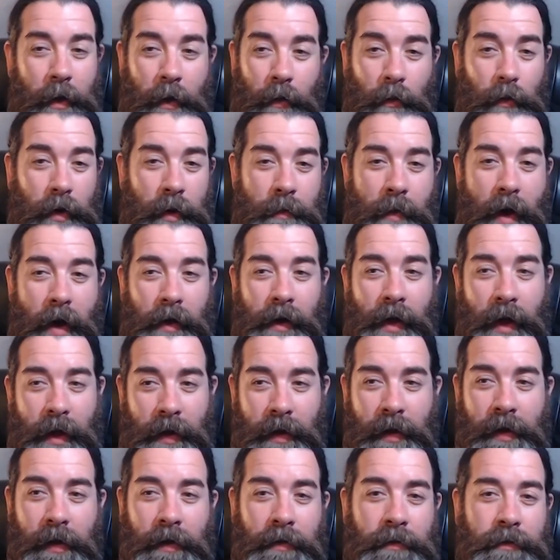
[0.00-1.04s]
rebound
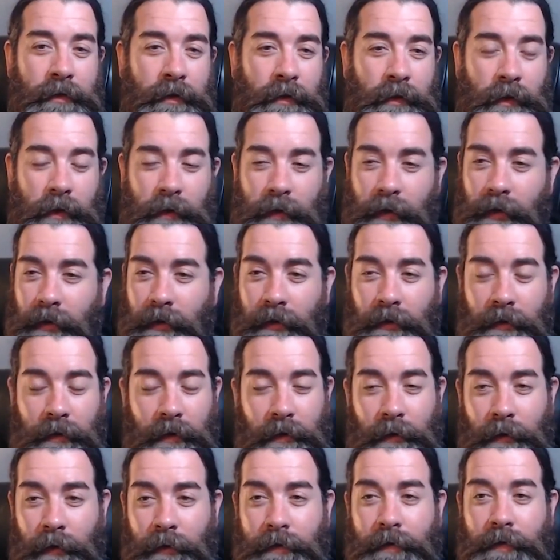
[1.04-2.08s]
headaches, and you
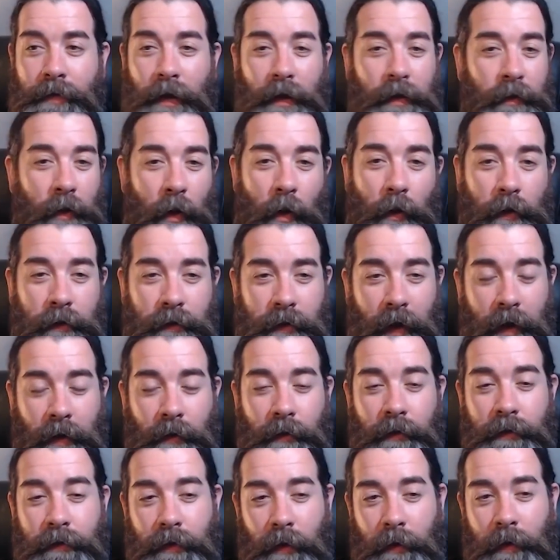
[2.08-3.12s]
get stuck in the whole
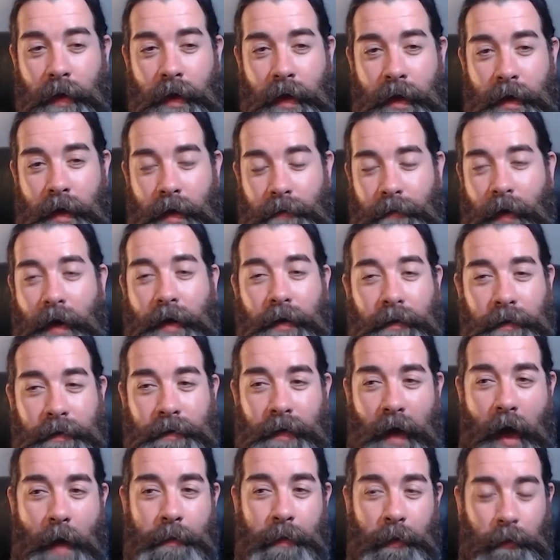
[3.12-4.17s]
cycle. So if I can
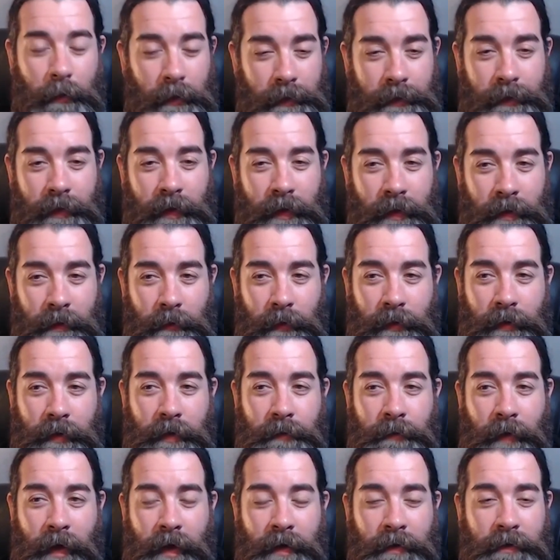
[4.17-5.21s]
stop it with the
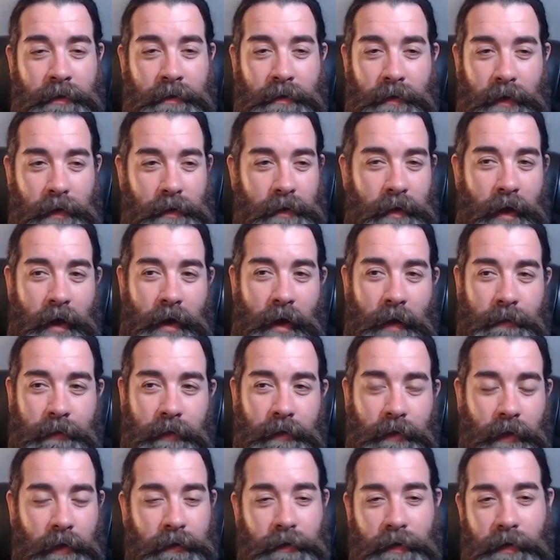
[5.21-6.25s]
device and not have
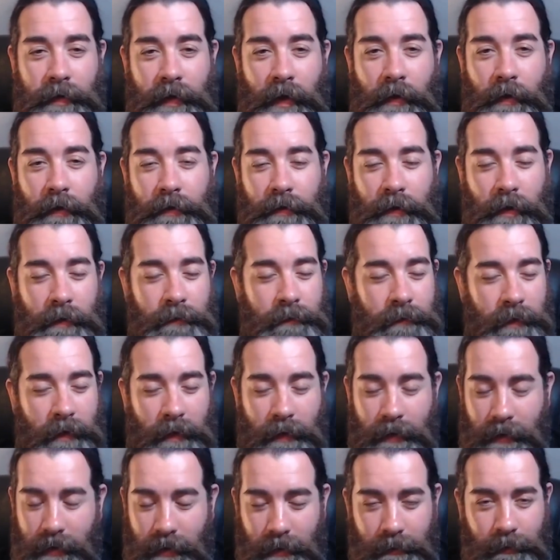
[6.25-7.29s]
to touch any of the other stuff,
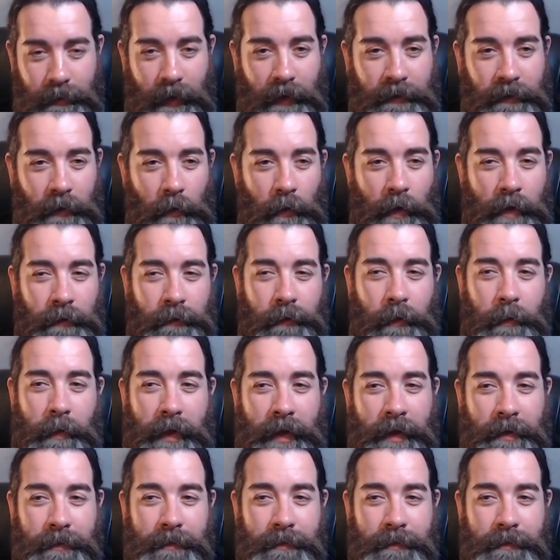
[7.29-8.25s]
that's a win for me.